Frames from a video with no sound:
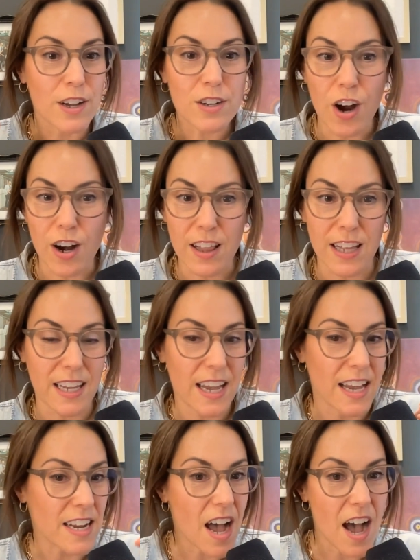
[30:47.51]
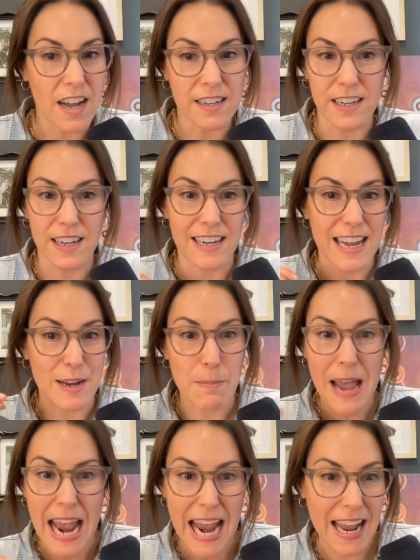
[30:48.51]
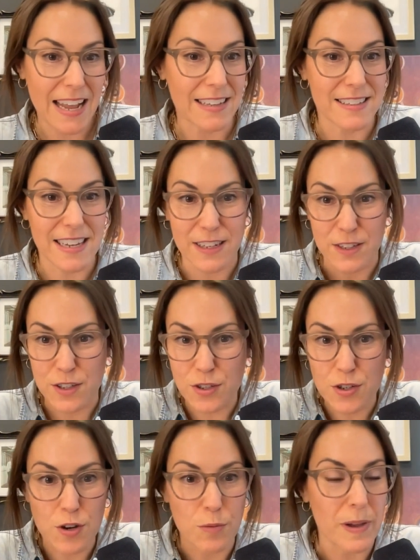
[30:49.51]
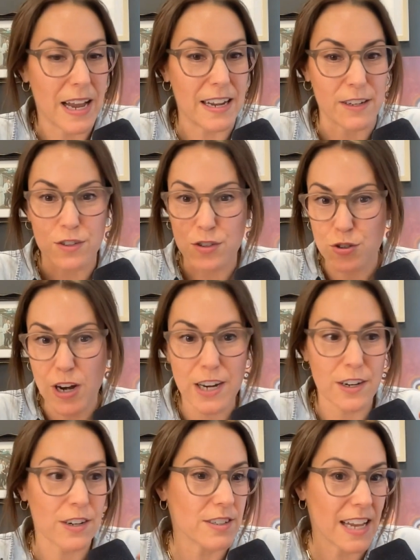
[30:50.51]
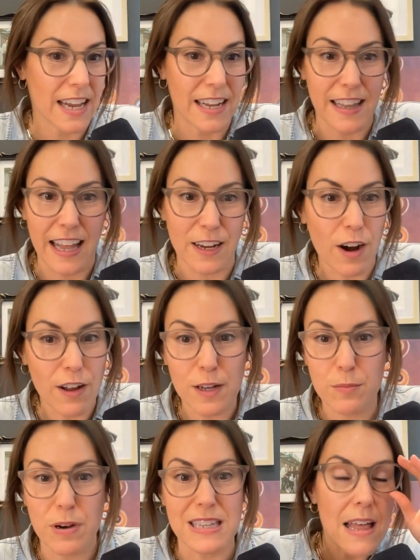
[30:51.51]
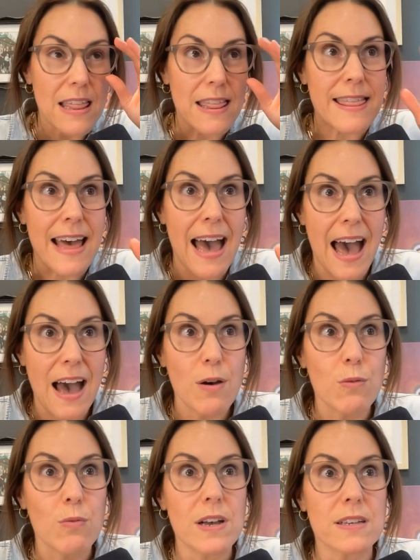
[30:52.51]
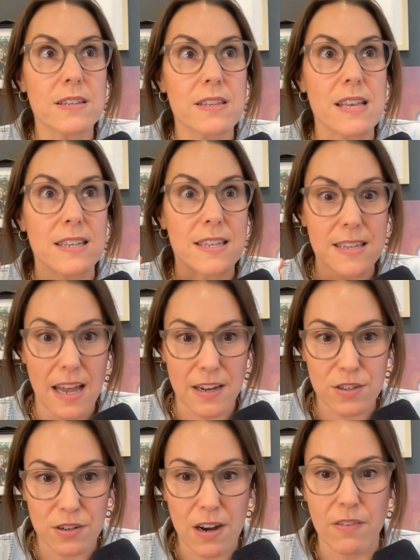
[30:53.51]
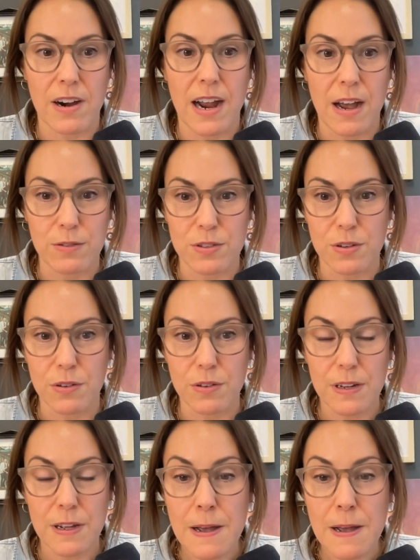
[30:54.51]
Garlic and onion and pans and soup and strainers and like garlic press, like that was the center of our household.